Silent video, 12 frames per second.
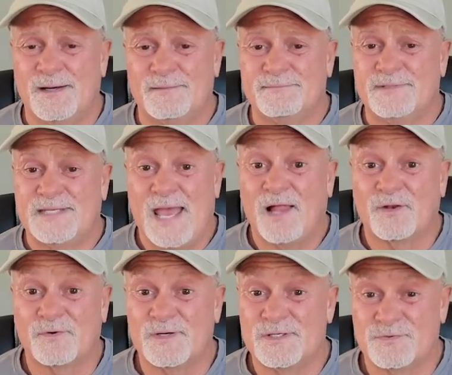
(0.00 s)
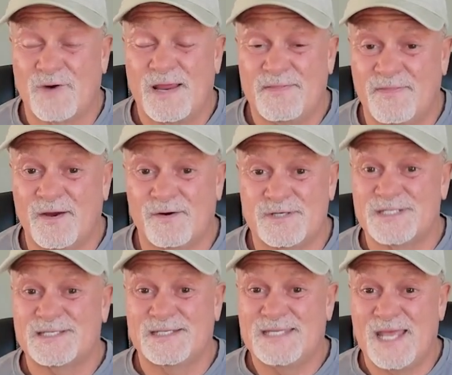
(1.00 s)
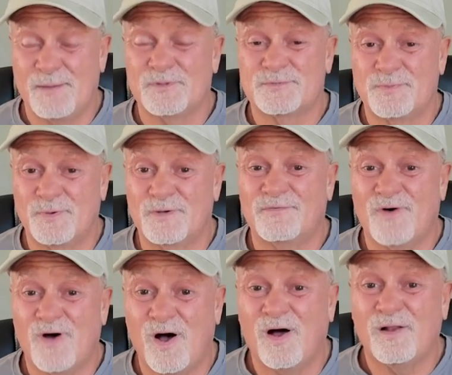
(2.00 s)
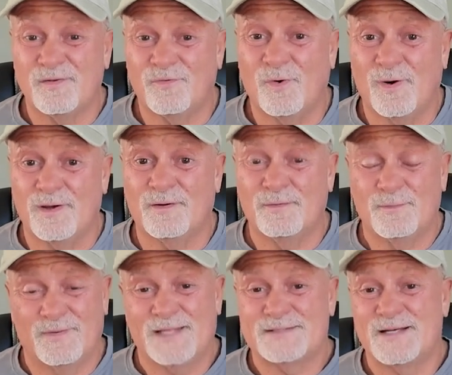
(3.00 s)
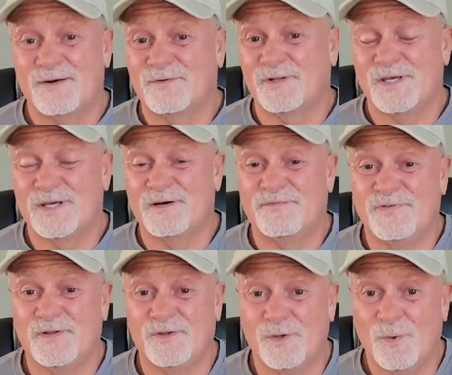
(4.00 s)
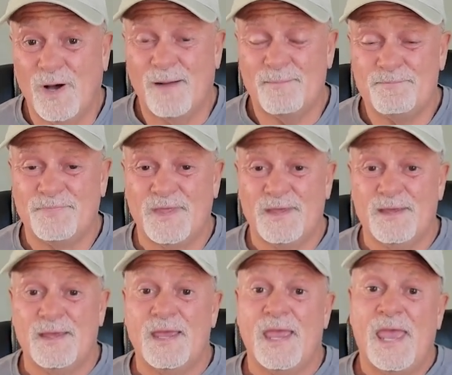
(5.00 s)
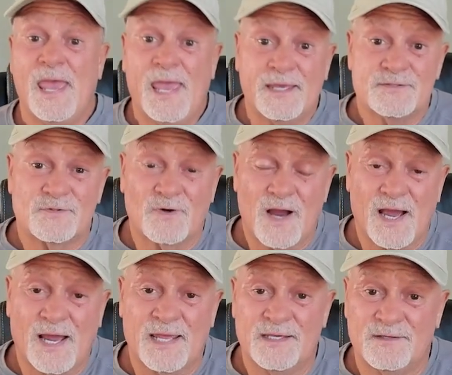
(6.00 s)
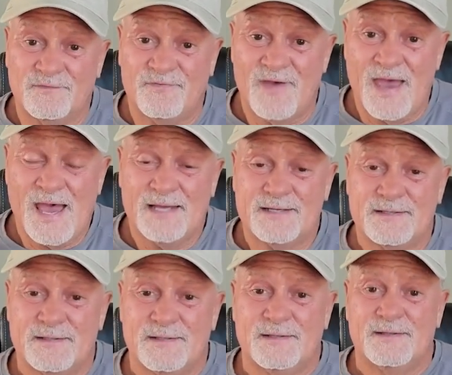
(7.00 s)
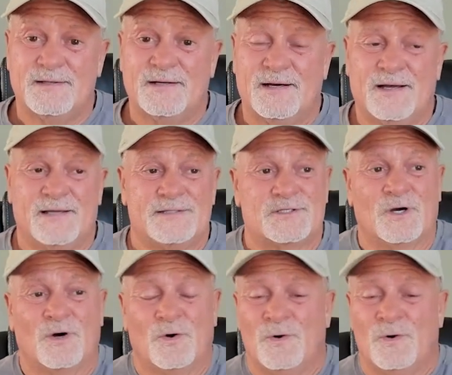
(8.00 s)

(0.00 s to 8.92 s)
calories right there. Just a tablespoon of olive oil. Well, that's not really going to fill you up. Eggs are high in fat. So